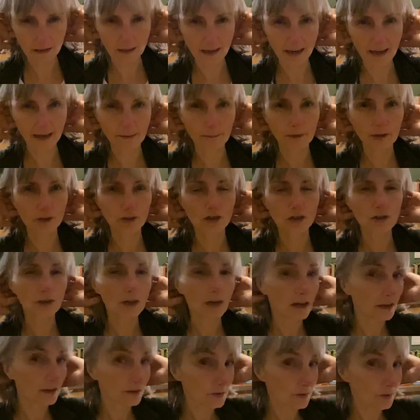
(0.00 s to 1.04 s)
and how much
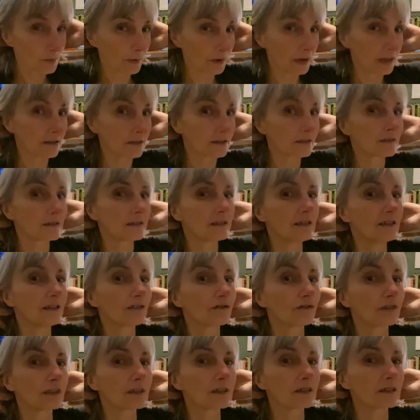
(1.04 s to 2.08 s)
space
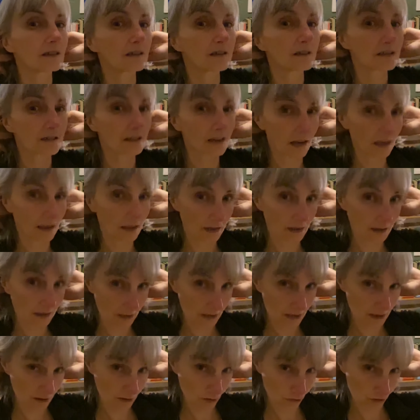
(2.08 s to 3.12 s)
decreases and then
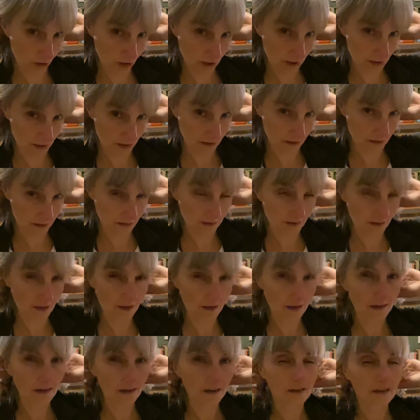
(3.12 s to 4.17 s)
increases?
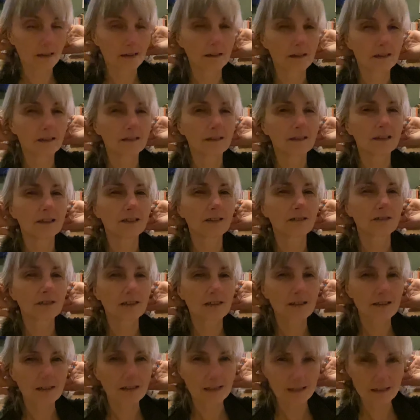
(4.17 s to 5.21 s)

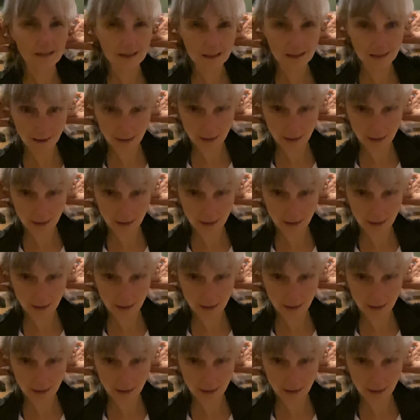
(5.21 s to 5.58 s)
Decreases,